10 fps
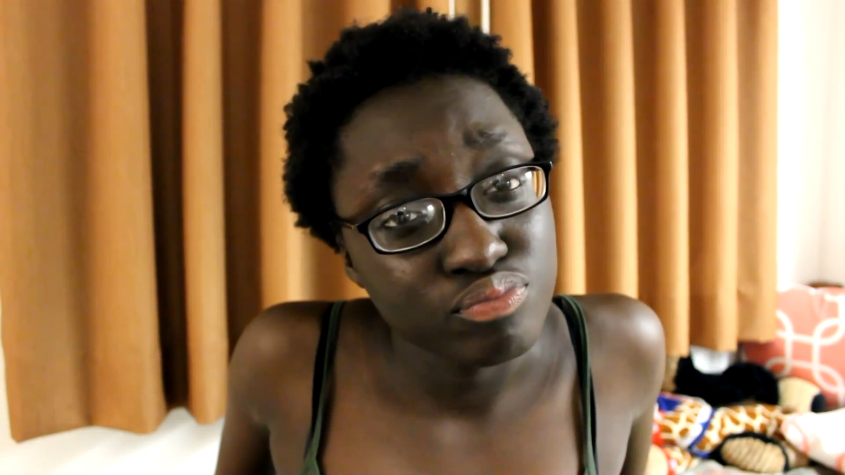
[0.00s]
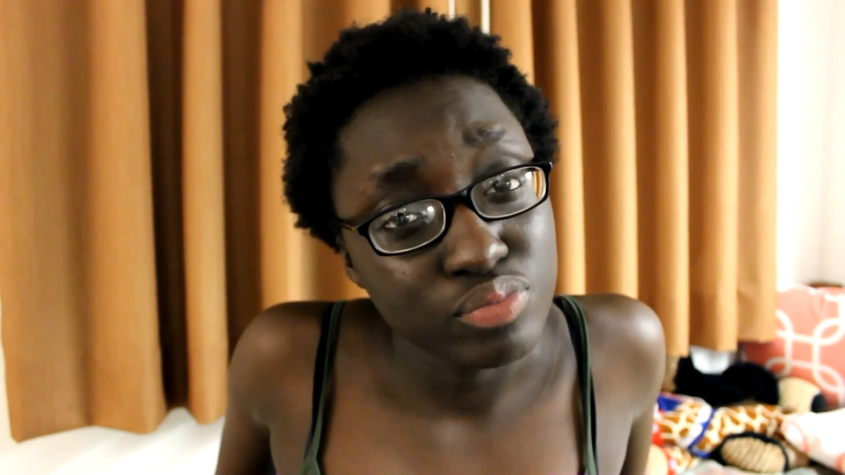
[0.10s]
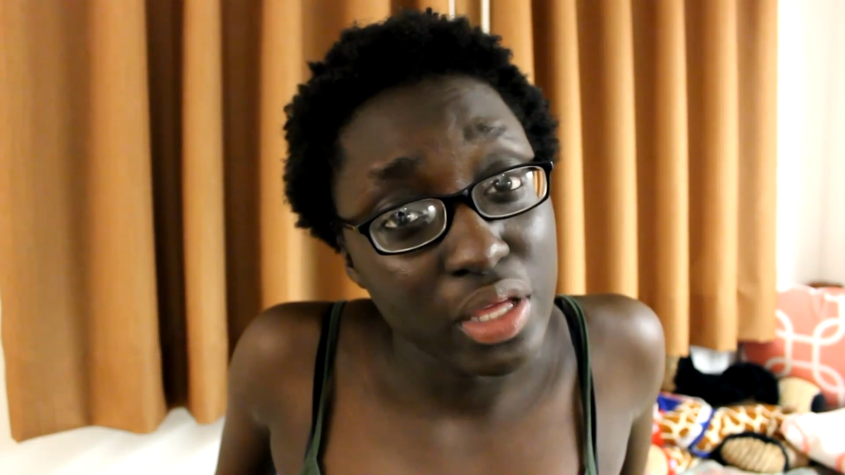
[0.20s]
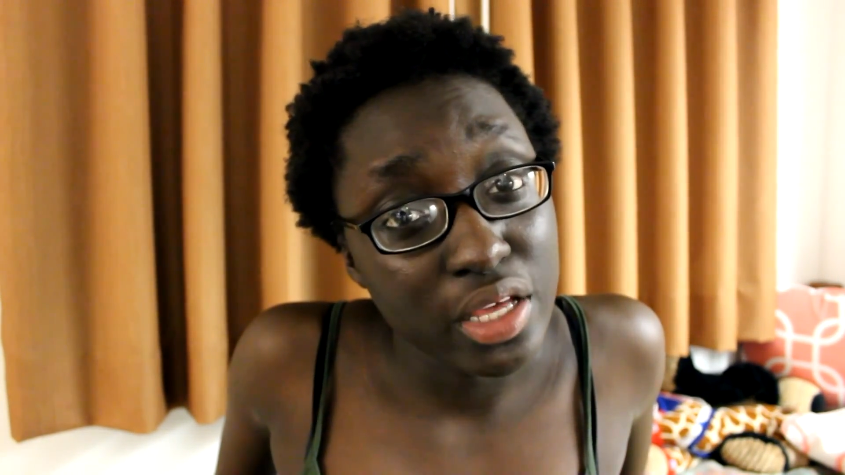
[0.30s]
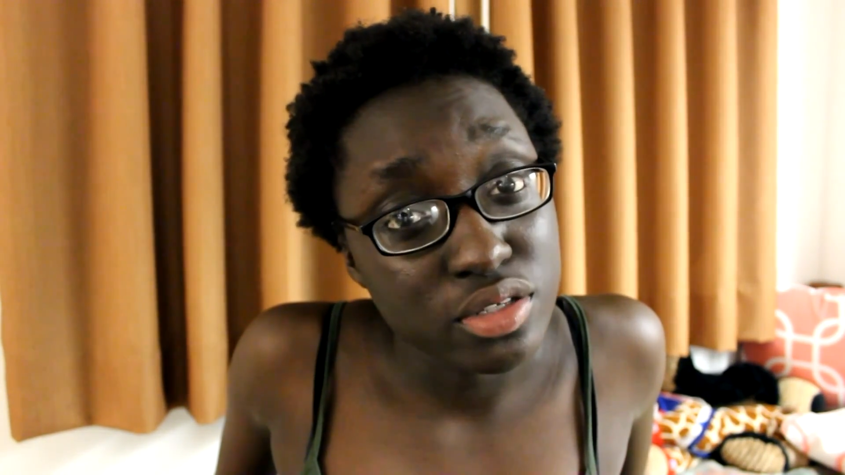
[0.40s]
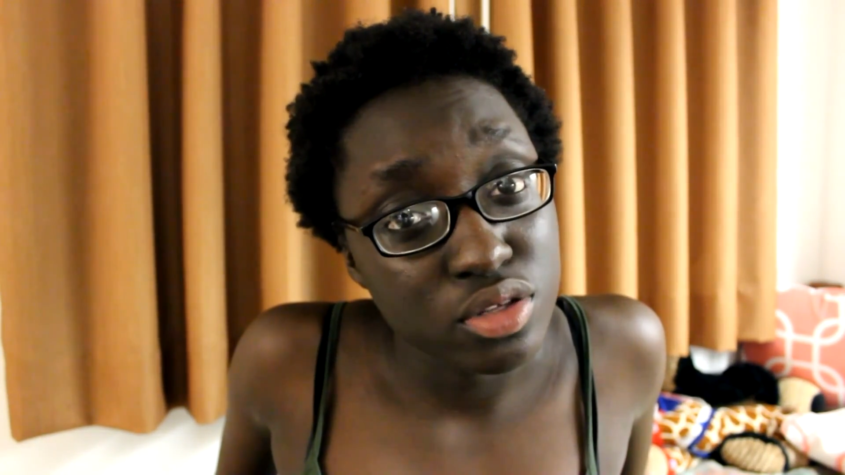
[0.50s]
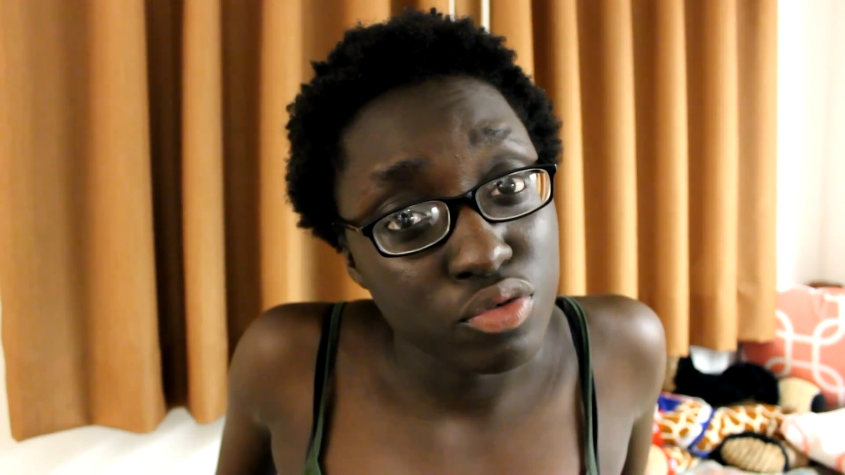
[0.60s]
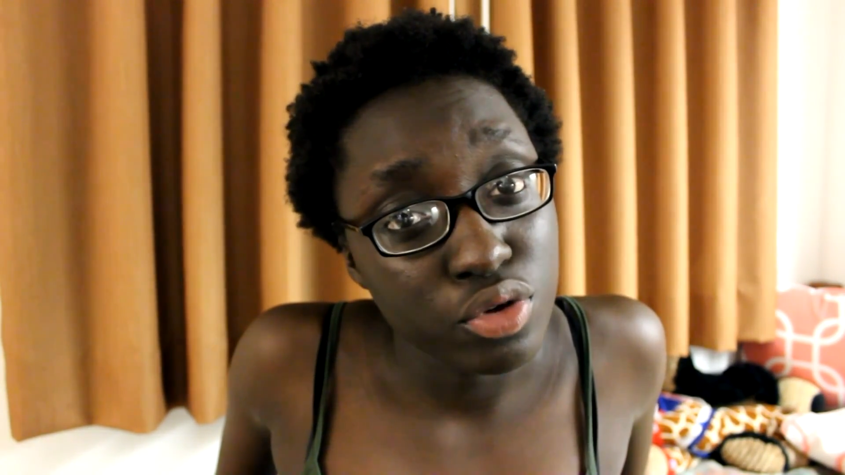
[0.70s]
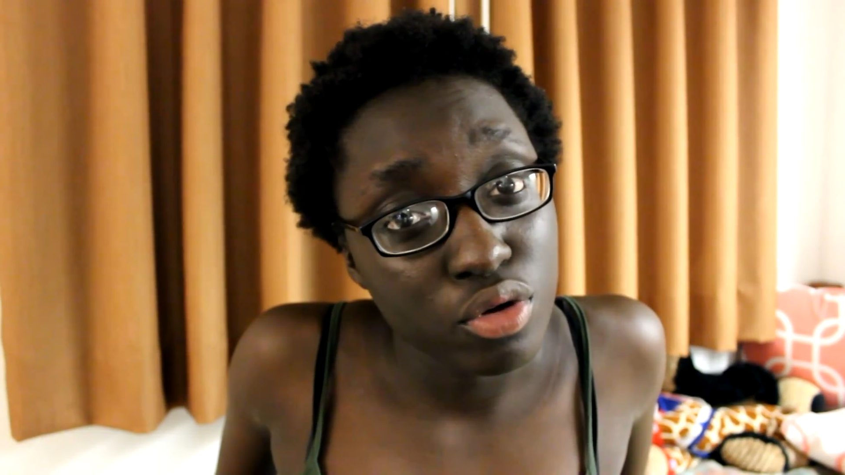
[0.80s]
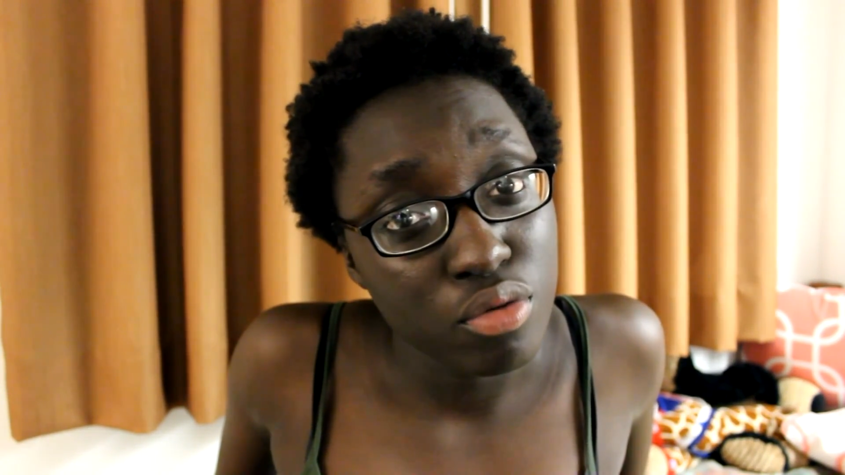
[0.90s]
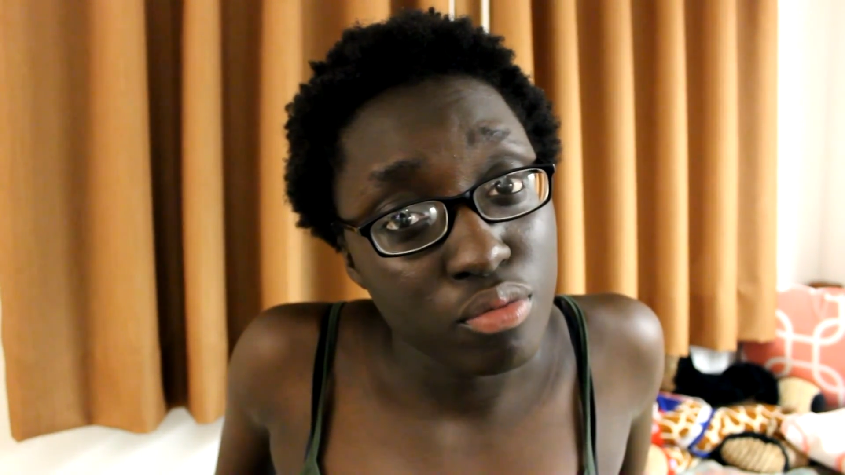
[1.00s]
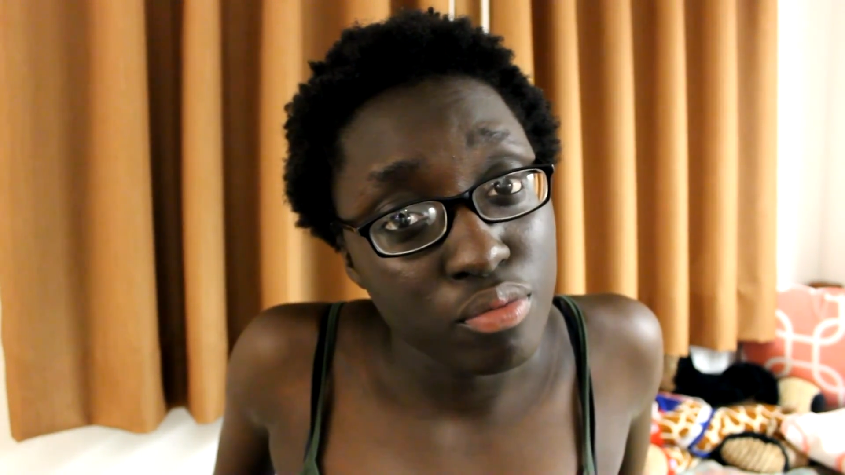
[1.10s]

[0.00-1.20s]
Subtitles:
gangster real.